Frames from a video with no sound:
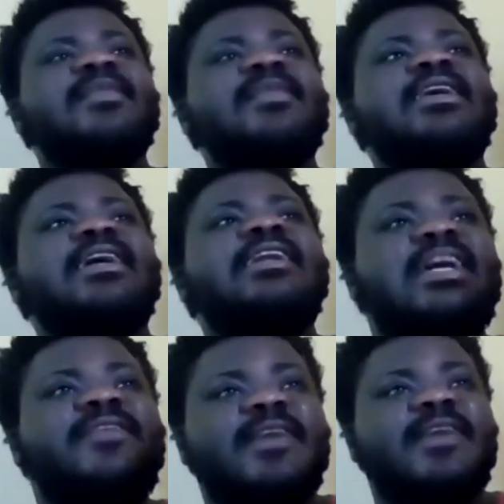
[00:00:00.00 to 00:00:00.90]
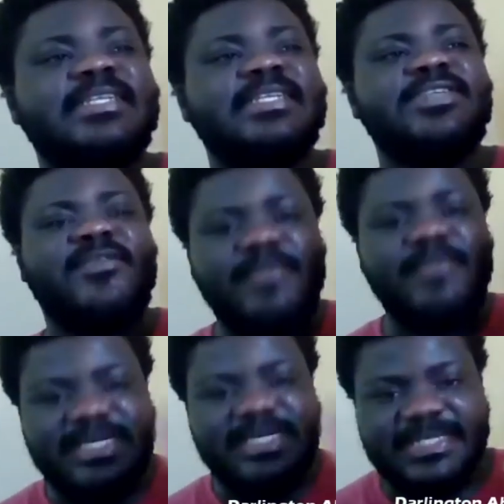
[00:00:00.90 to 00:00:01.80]
The advantage of
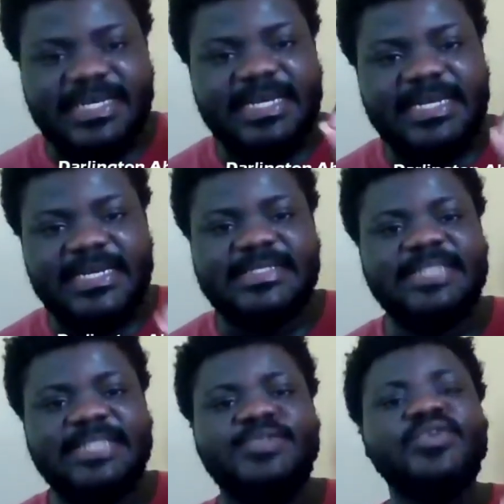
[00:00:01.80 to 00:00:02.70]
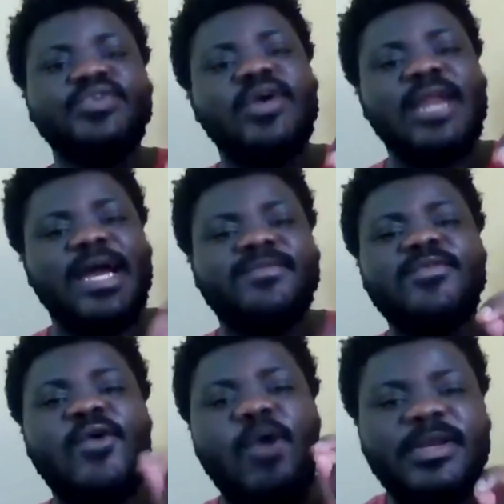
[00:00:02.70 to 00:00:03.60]
machine learning is that you don't have to
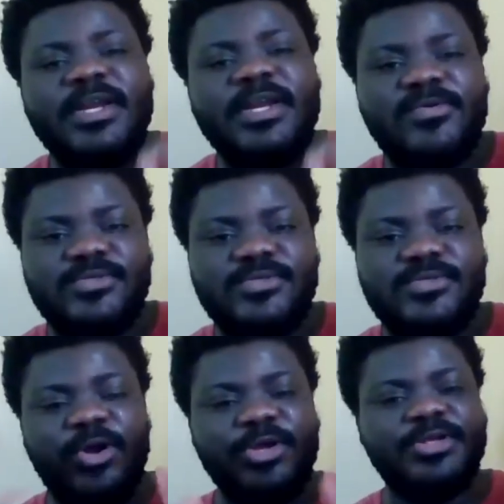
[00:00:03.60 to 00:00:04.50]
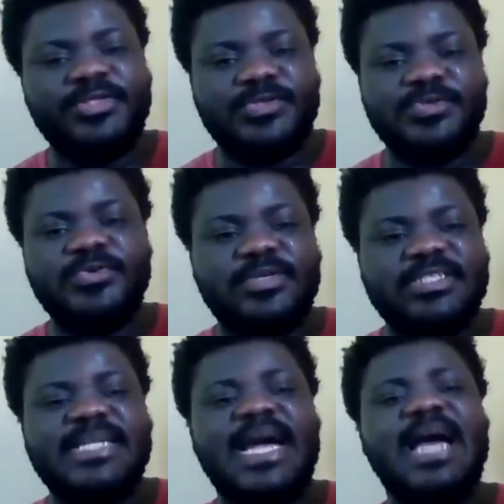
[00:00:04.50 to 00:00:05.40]
know all the rules. All you need to do
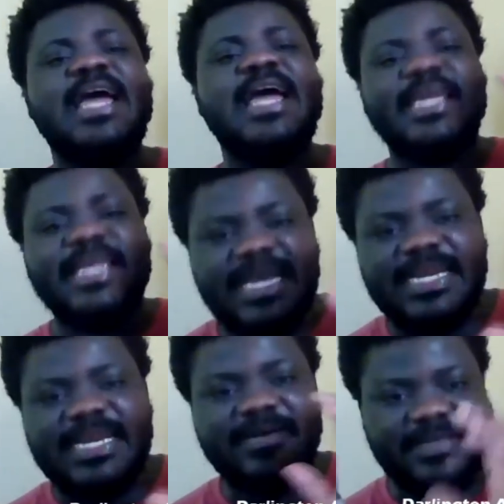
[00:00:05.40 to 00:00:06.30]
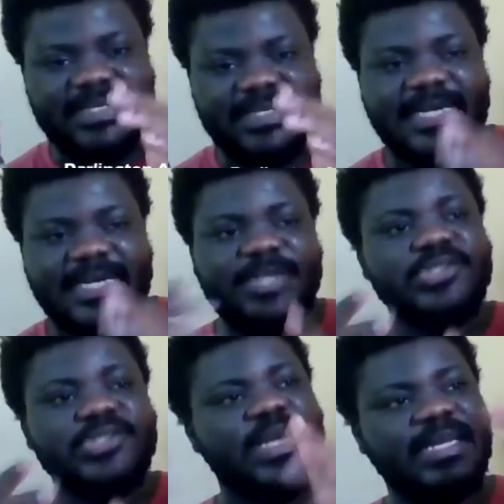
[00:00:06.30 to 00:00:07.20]
is that get enough data,
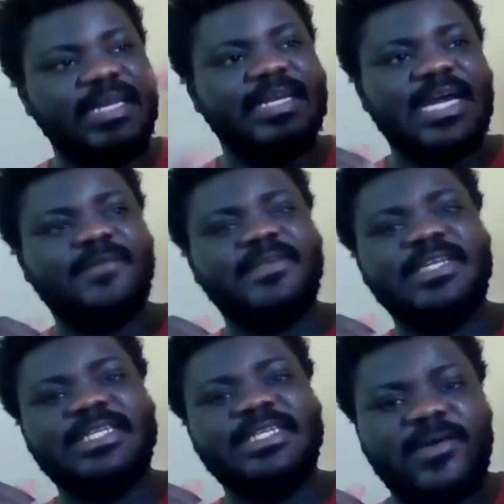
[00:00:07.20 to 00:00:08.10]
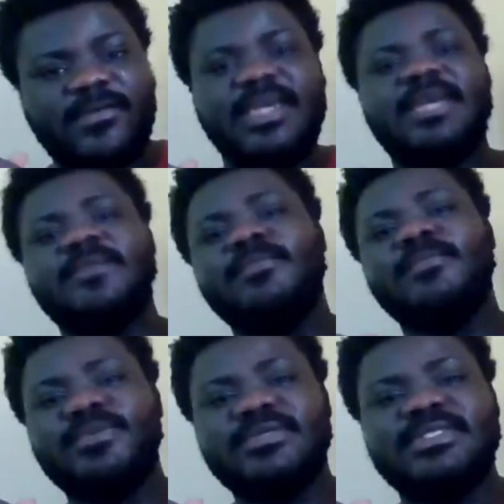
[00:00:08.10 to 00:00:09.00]
usually enough data of the
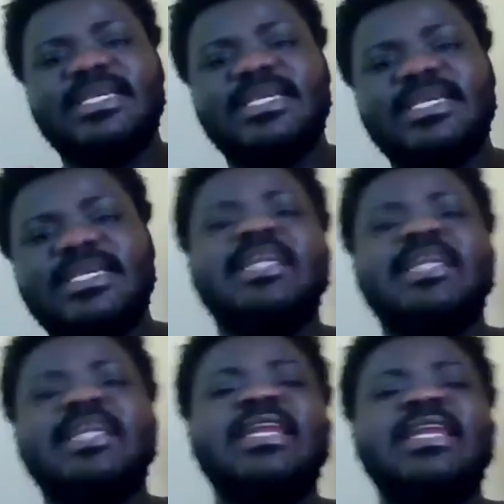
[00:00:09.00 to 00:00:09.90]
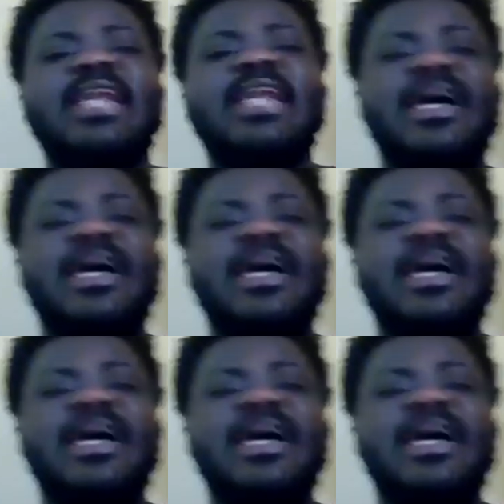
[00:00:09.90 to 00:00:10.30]
inputs and enough